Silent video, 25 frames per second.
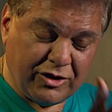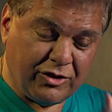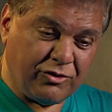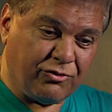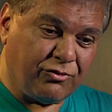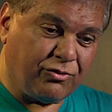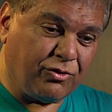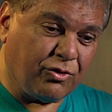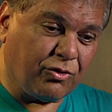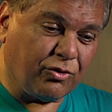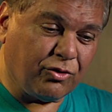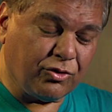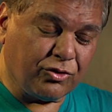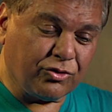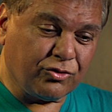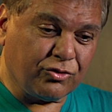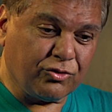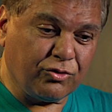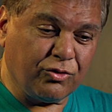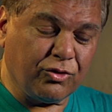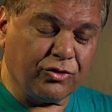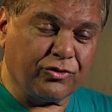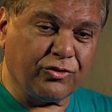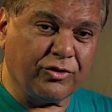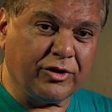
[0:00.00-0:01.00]
for a good
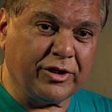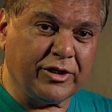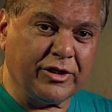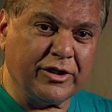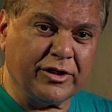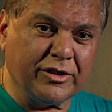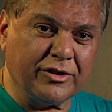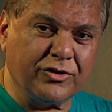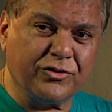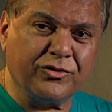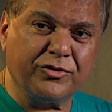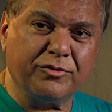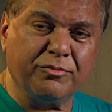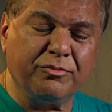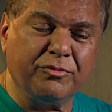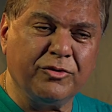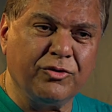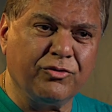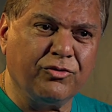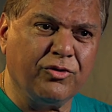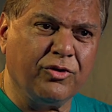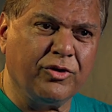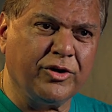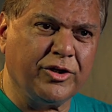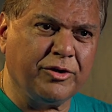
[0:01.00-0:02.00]
2 or 3 years
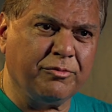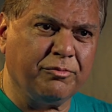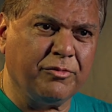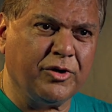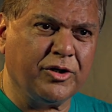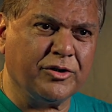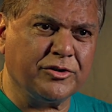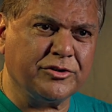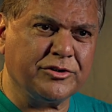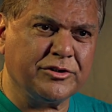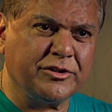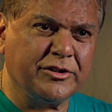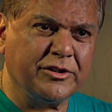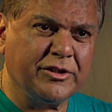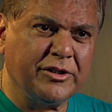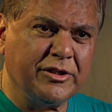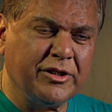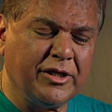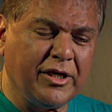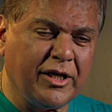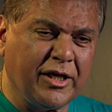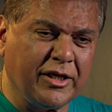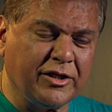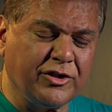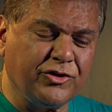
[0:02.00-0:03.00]
before he emerged,
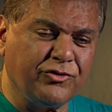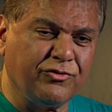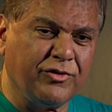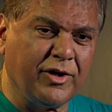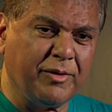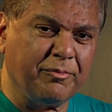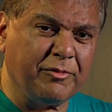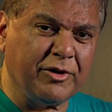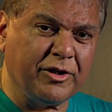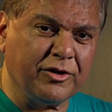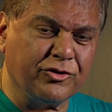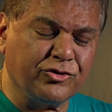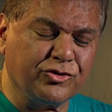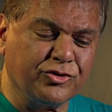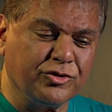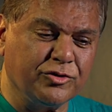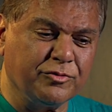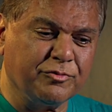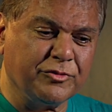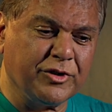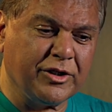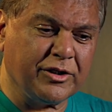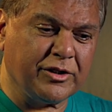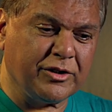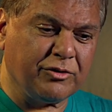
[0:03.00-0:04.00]
and his family
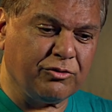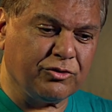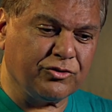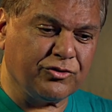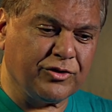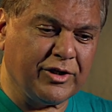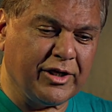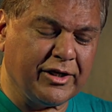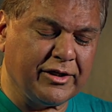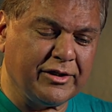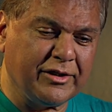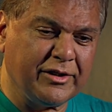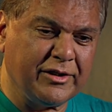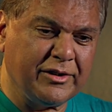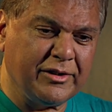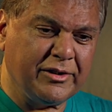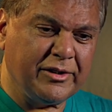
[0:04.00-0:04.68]
assumed that he was dead.